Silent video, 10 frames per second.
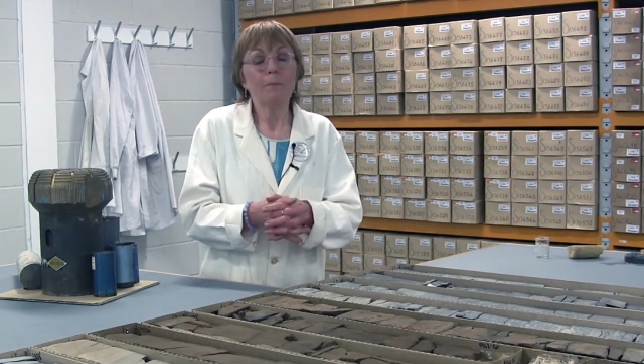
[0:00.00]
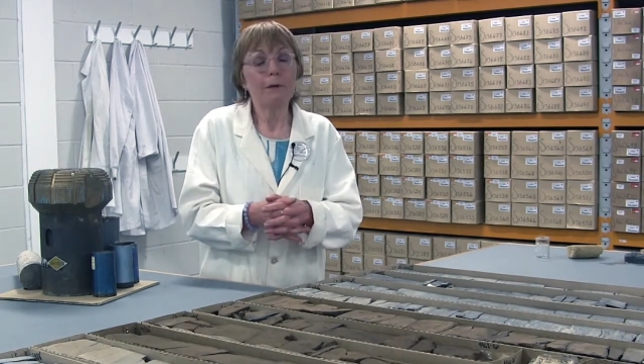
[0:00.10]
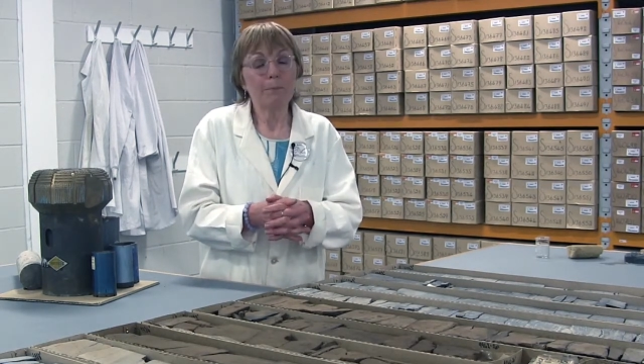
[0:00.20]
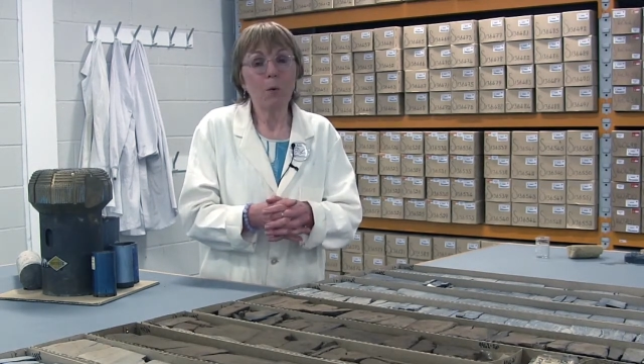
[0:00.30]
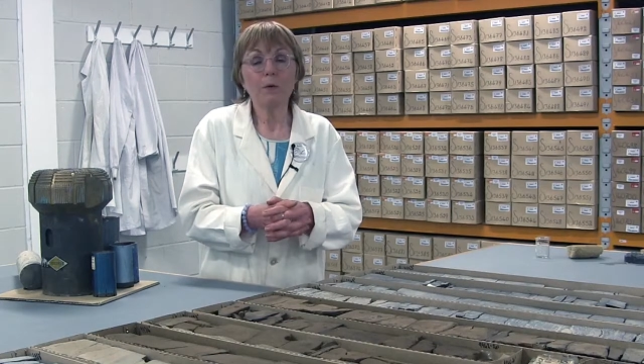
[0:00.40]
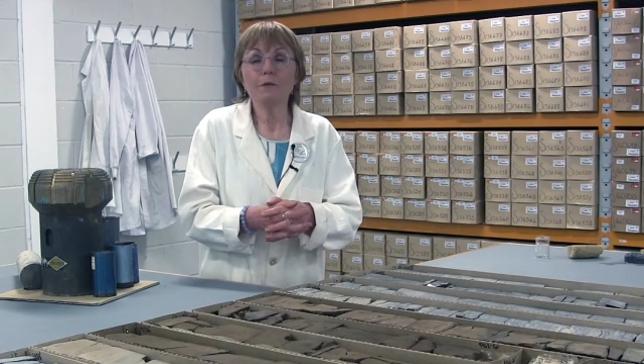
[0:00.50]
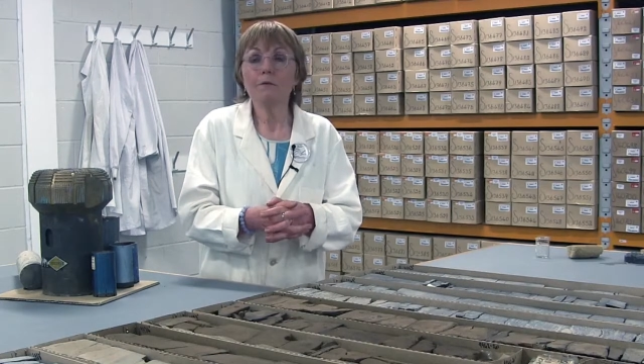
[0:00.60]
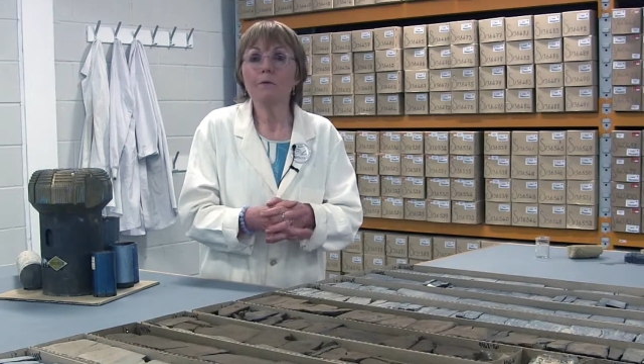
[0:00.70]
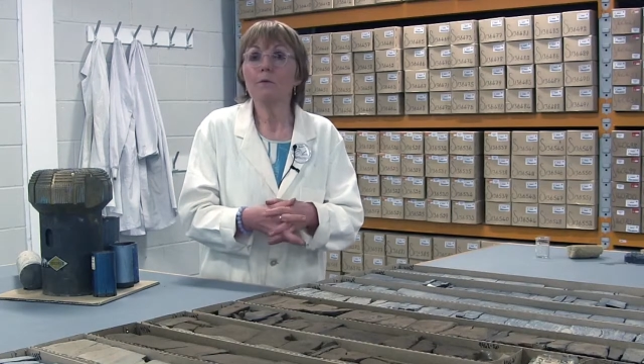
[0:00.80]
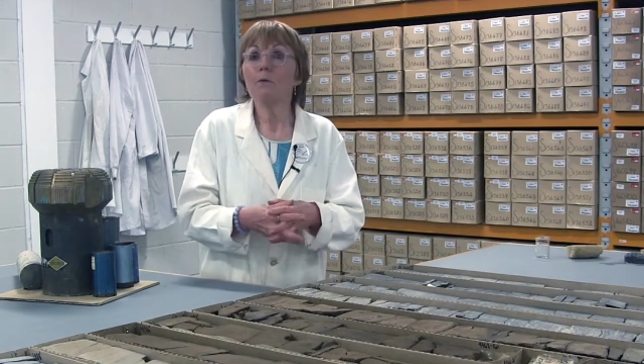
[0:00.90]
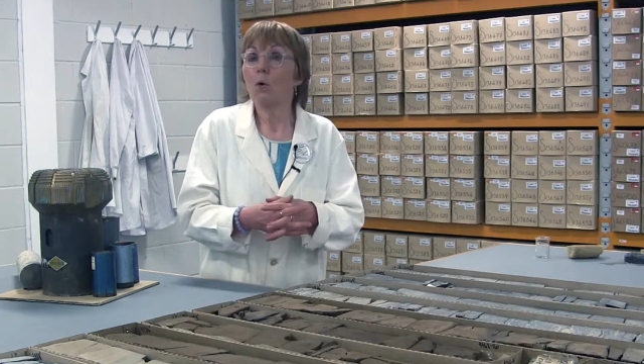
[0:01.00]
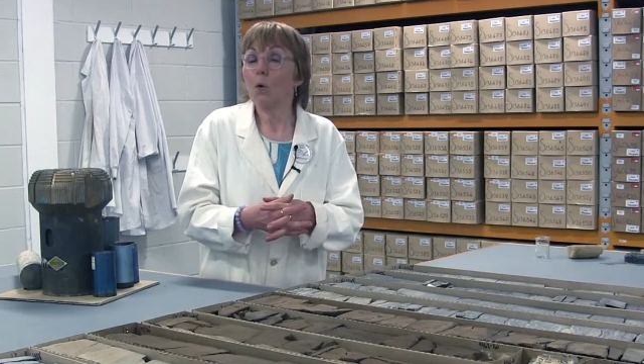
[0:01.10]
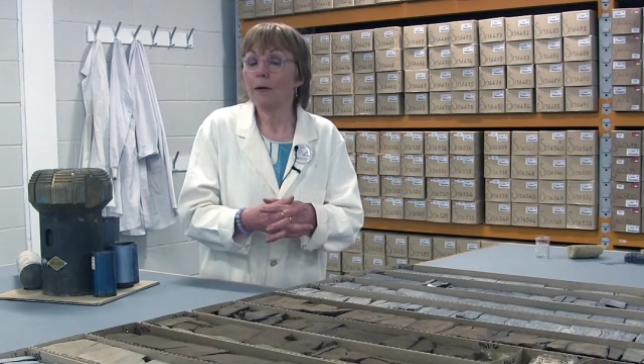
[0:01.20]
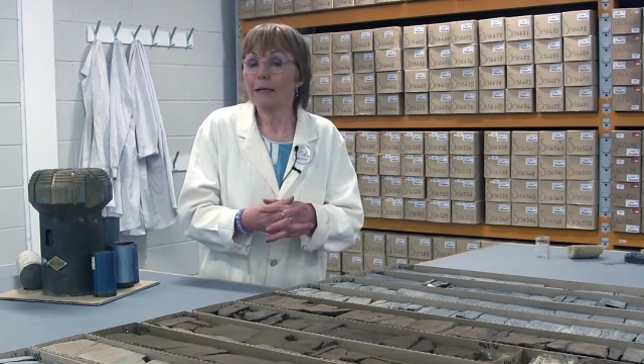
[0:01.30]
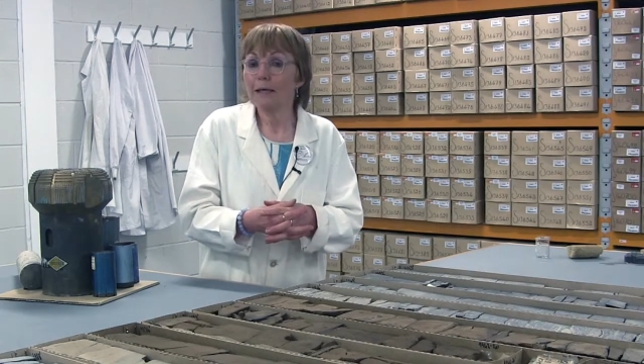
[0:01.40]
important for
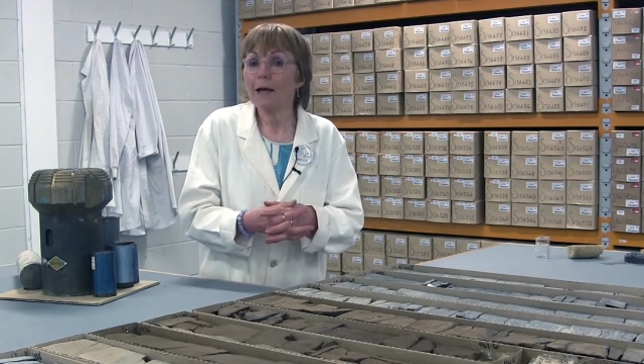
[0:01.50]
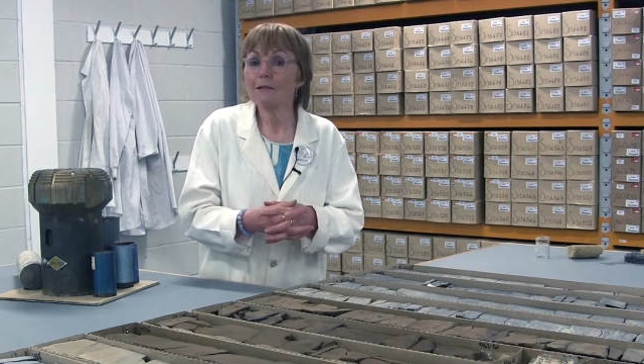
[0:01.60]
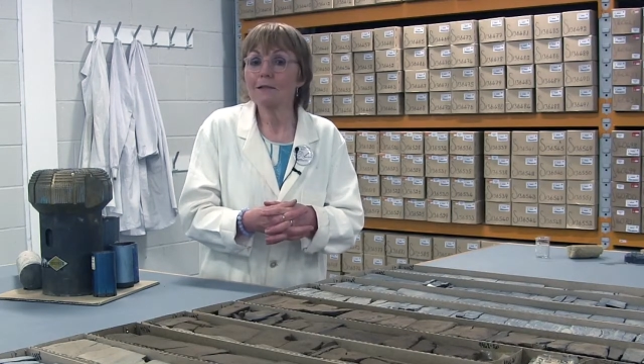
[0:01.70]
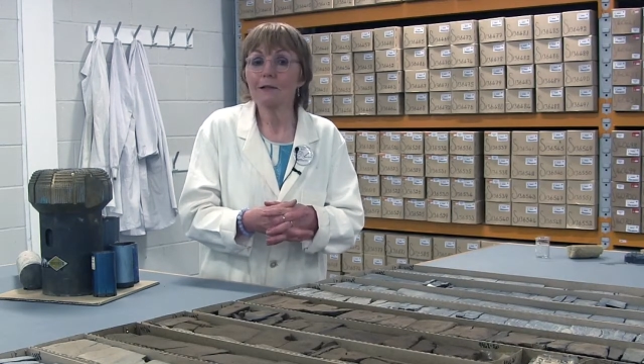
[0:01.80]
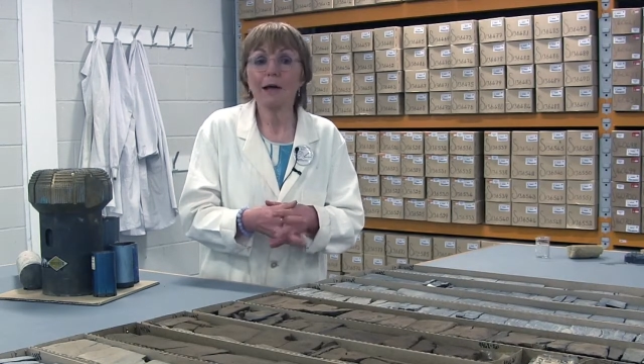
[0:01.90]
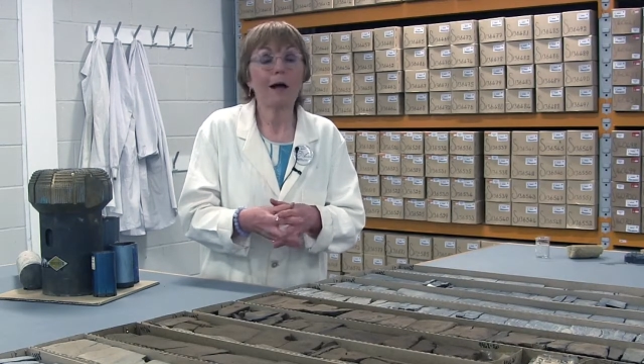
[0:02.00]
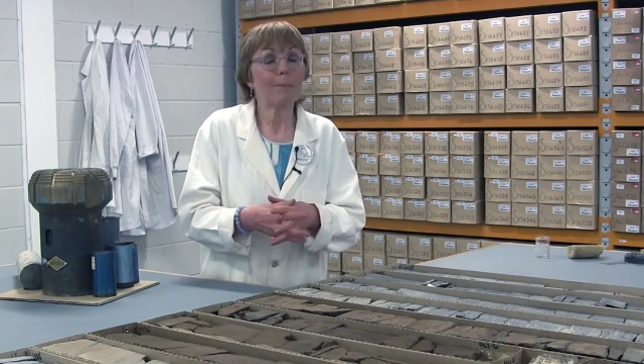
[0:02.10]
oil and gas,